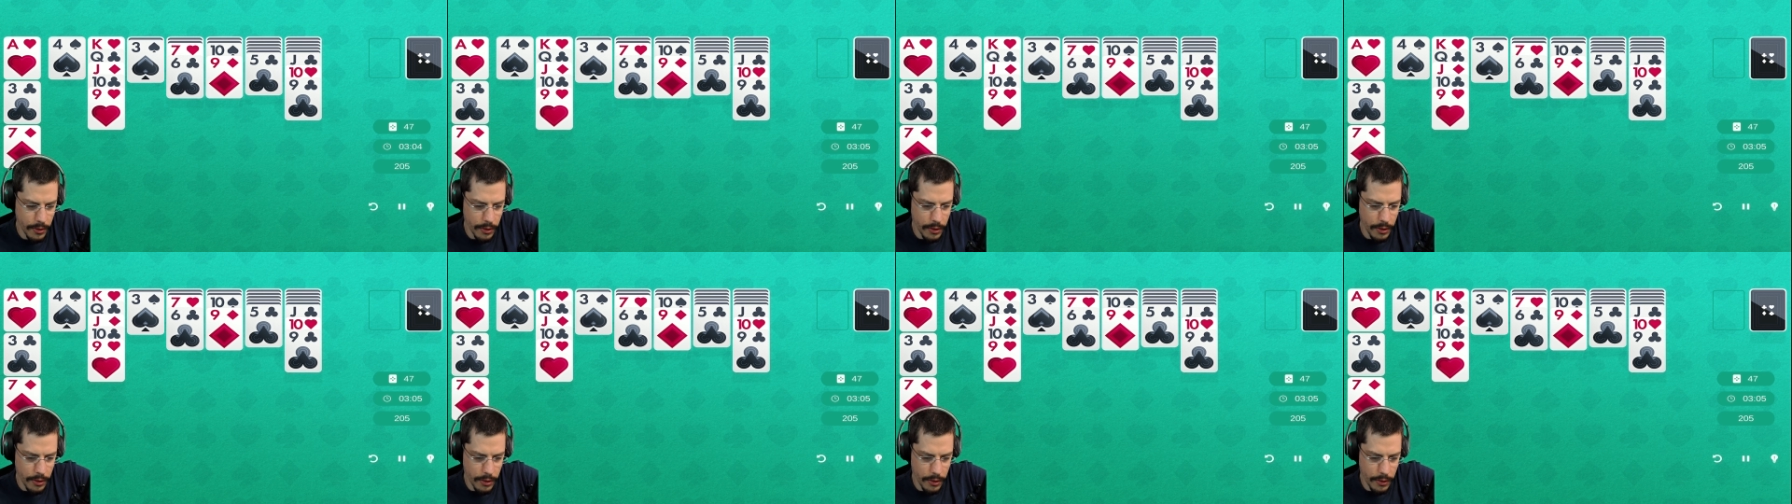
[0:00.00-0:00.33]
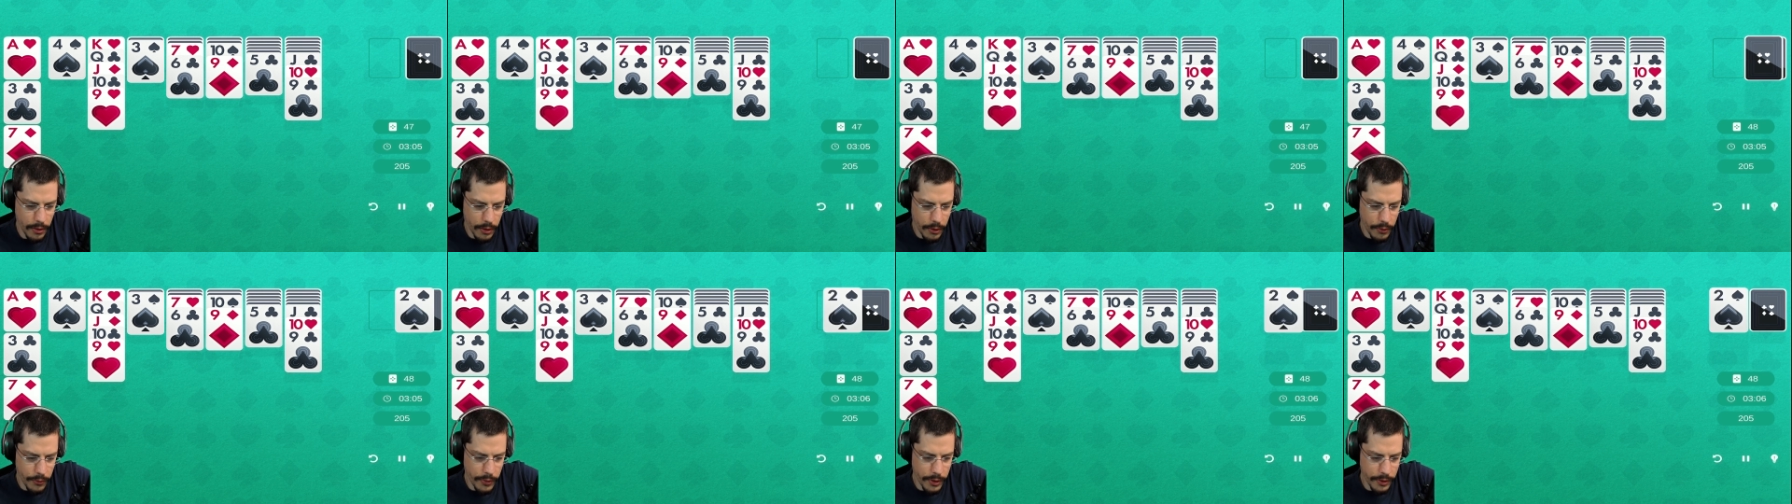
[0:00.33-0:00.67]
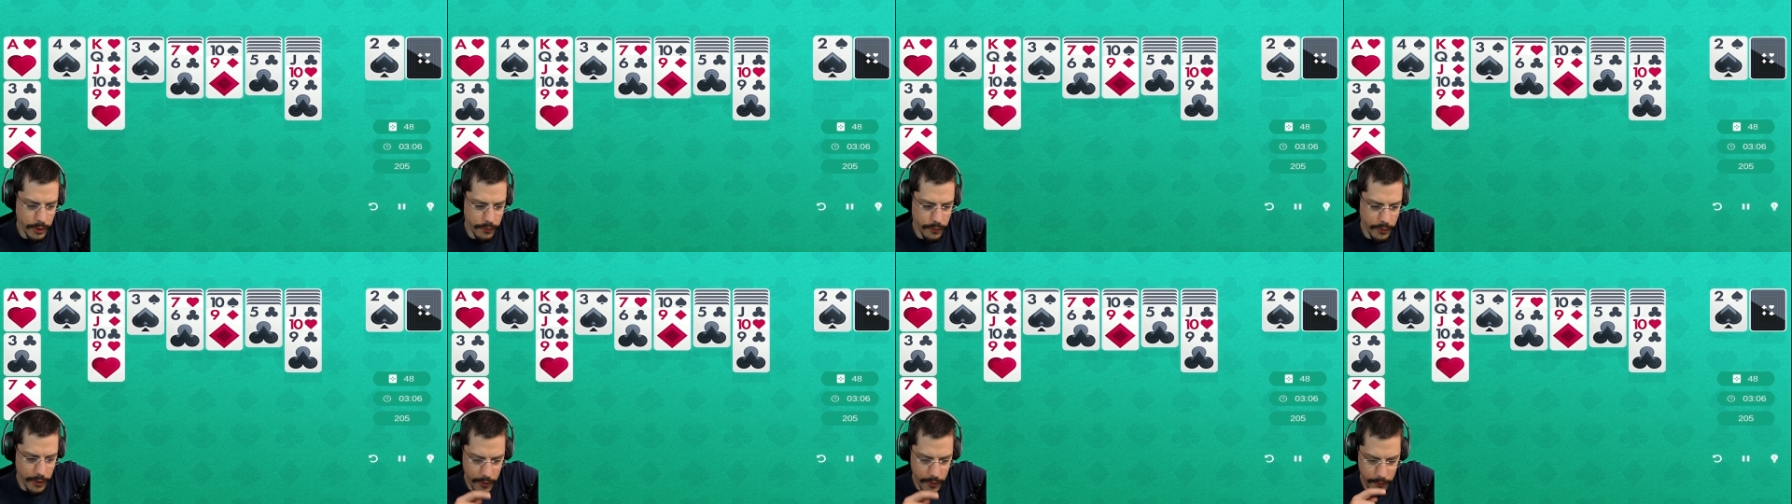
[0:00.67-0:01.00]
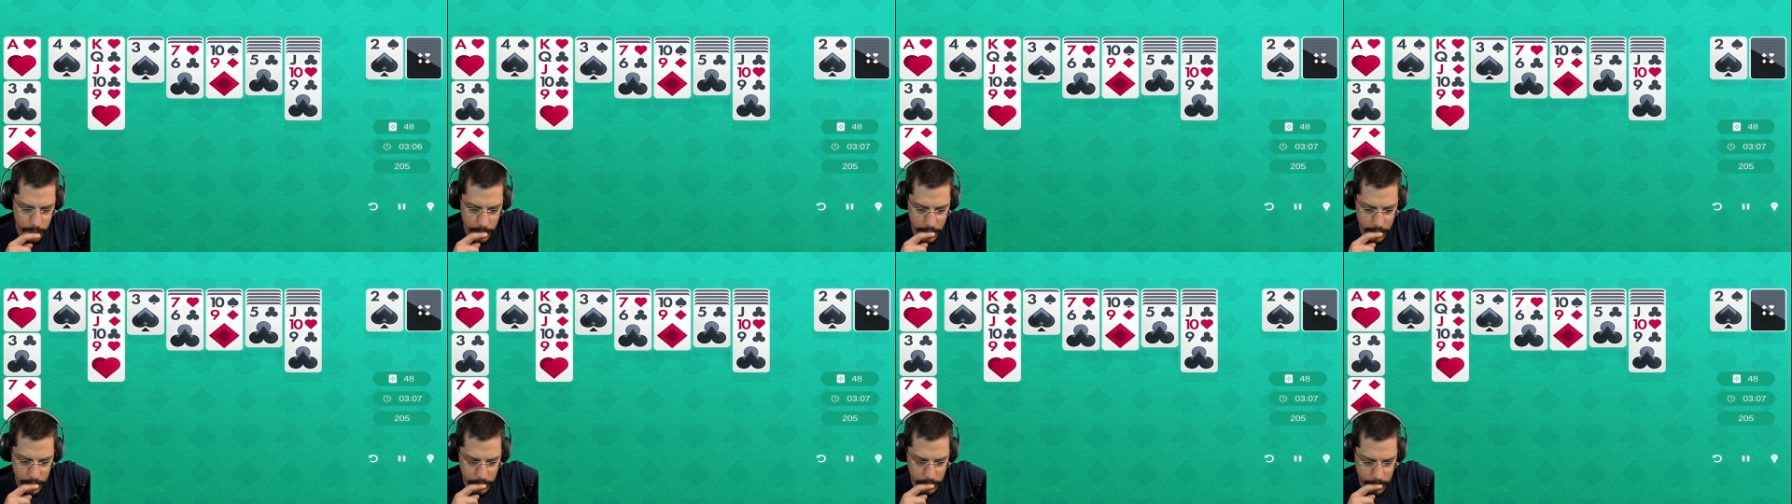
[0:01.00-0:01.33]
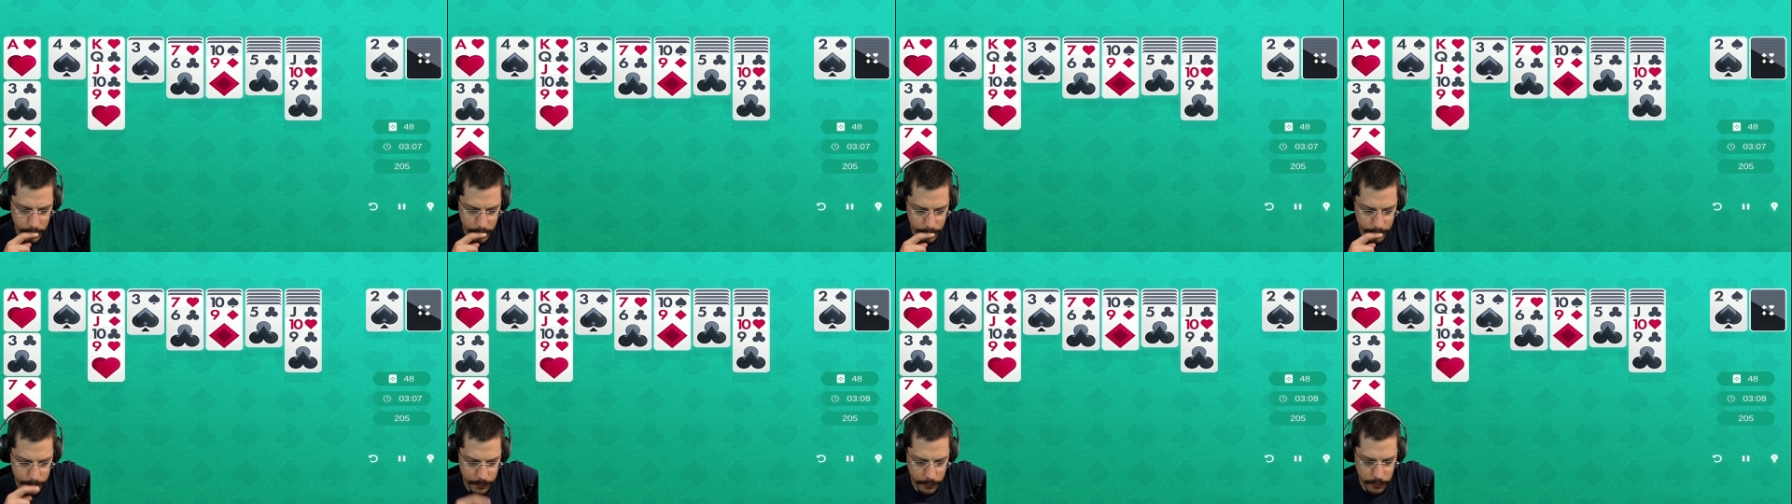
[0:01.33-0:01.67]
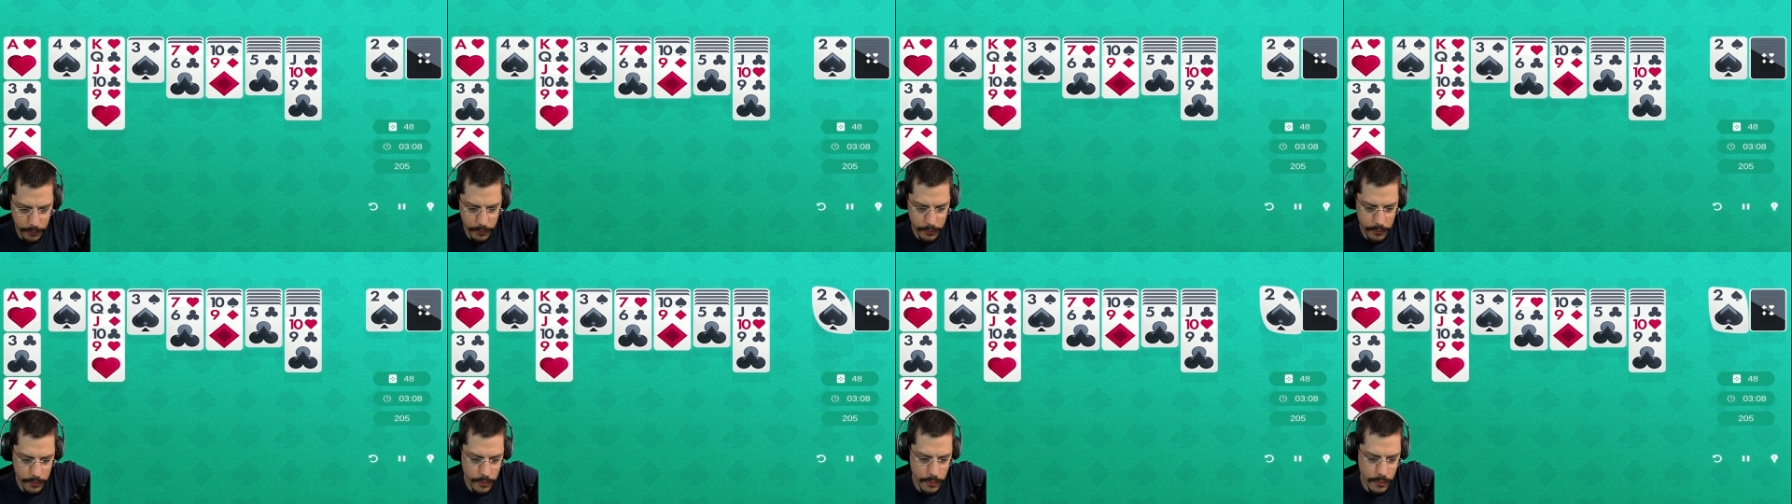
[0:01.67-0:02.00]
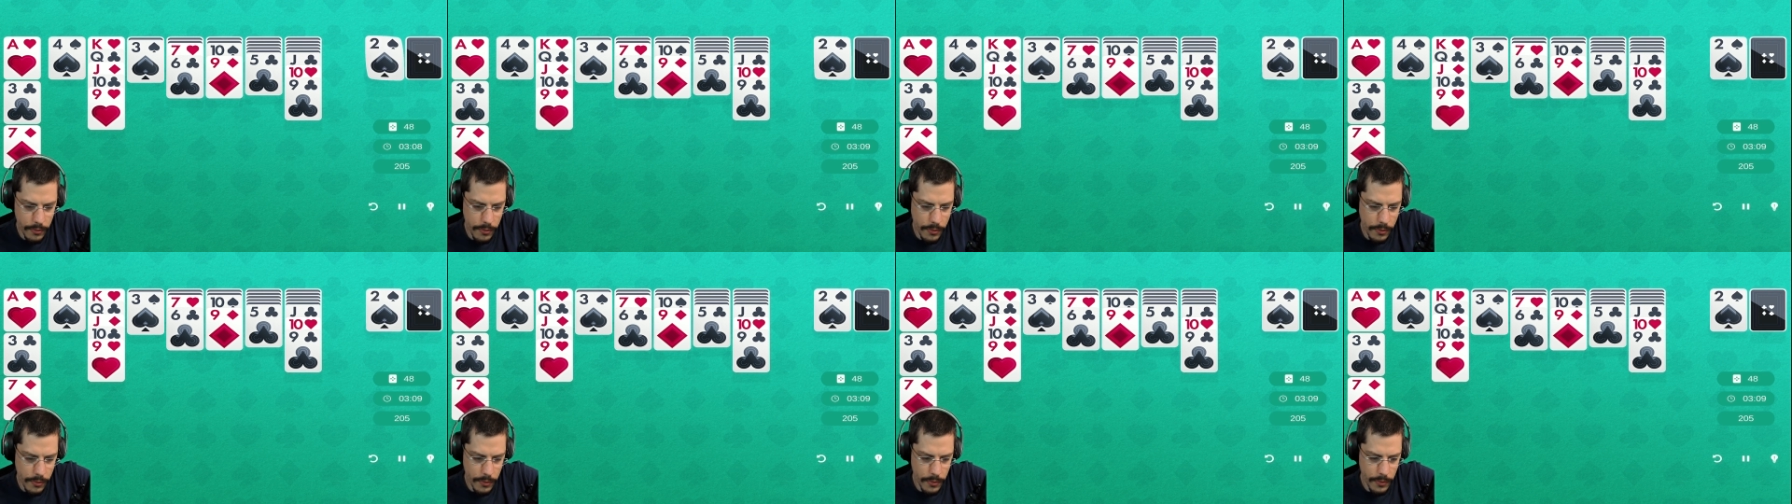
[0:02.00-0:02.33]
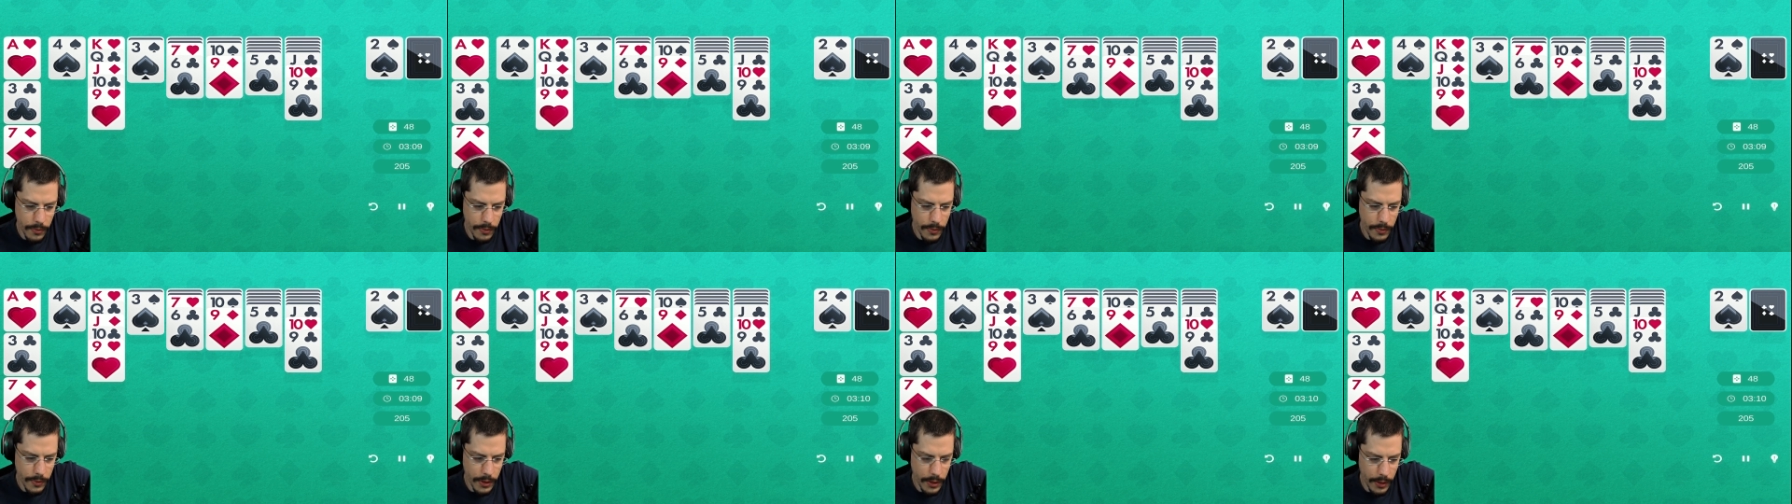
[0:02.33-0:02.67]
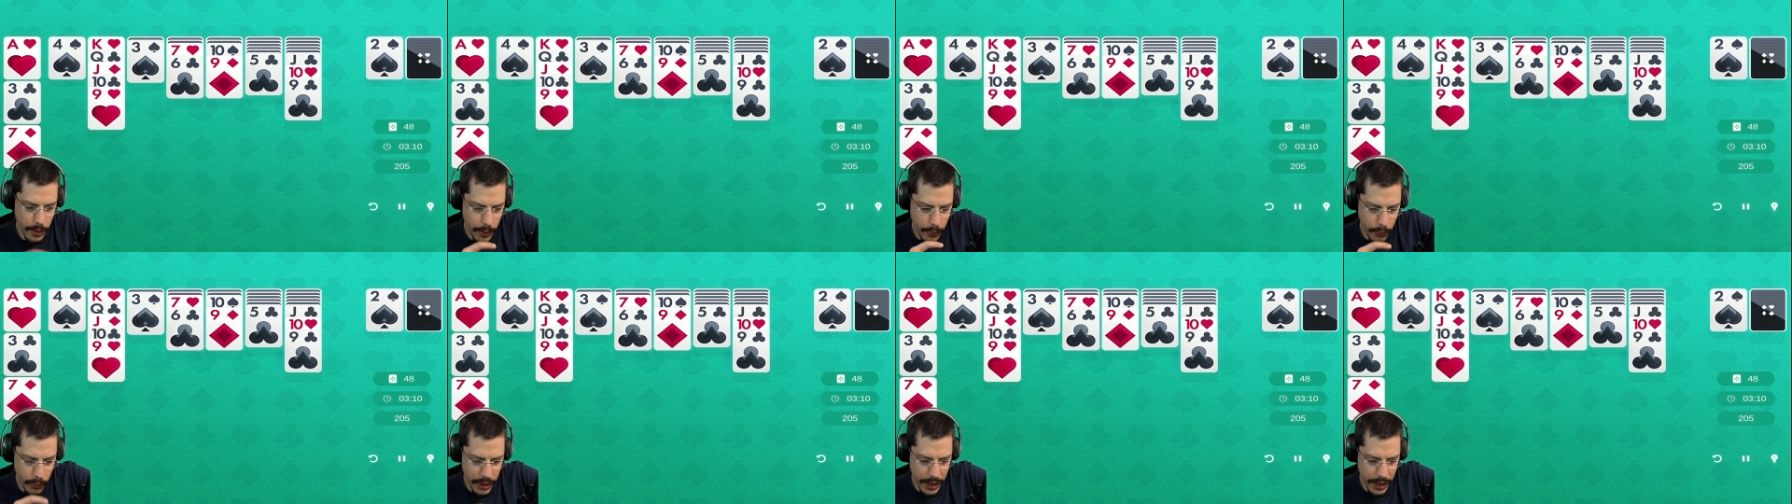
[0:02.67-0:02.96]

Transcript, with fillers: and now red 5, please. And